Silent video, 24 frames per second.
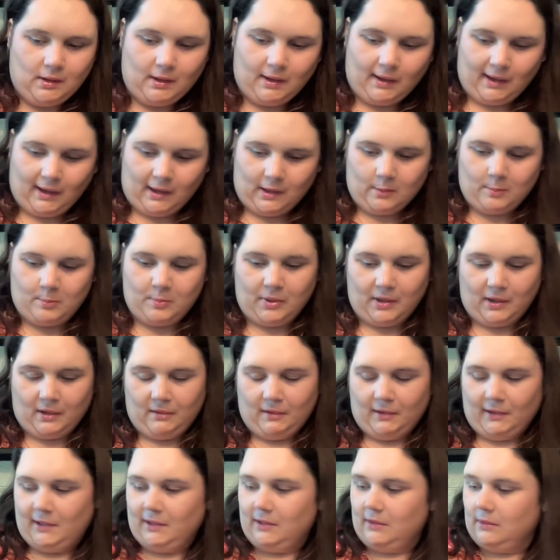and
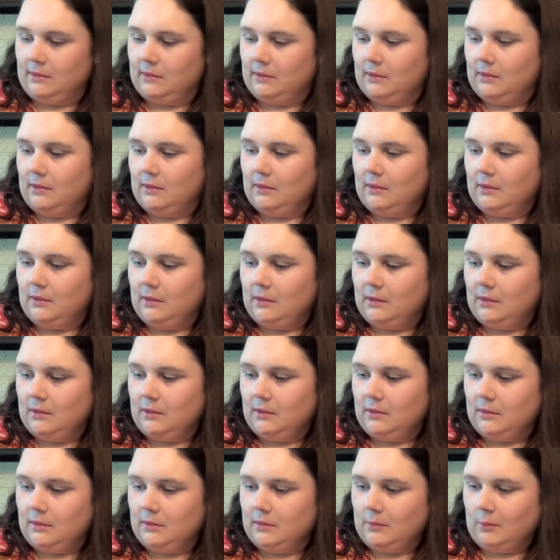Piglet
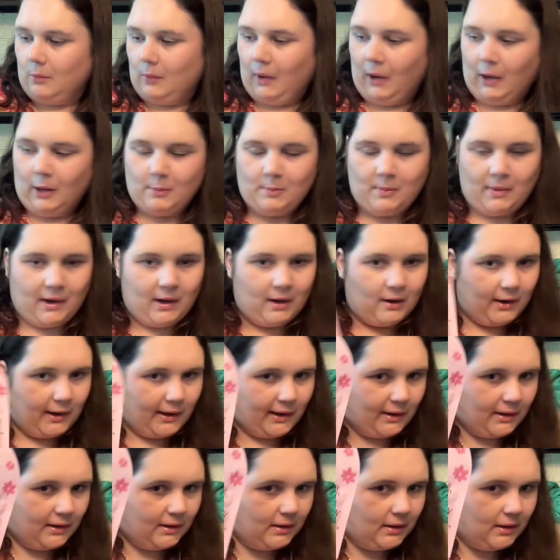Wild
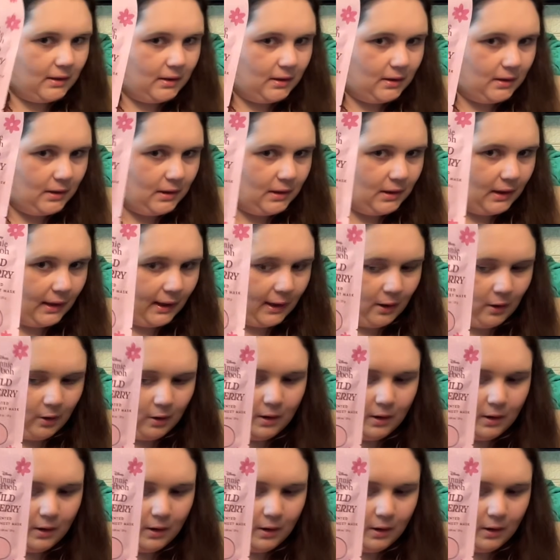Berry. Like,